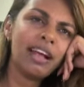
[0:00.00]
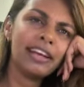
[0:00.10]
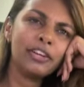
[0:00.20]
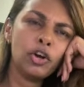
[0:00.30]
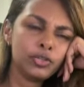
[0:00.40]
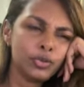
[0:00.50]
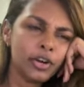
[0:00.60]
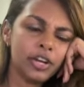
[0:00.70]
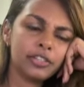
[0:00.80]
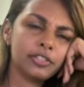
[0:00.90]
I had
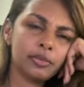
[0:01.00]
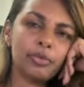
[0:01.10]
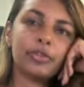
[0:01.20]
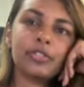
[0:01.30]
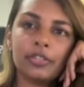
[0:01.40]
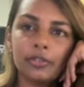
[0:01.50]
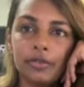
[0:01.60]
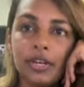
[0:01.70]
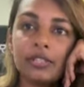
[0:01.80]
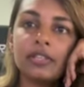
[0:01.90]
also gotten some personal
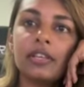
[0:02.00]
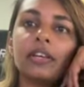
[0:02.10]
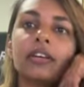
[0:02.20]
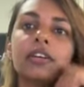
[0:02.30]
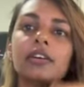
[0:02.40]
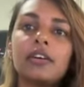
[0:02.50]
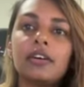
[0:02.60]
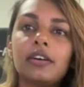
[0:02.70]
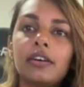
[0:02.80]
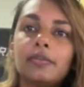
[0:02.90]
threats here
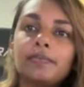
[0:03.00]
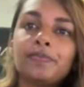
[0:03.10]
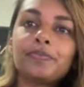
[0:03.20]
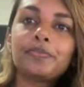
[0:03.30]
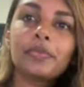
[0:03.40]
by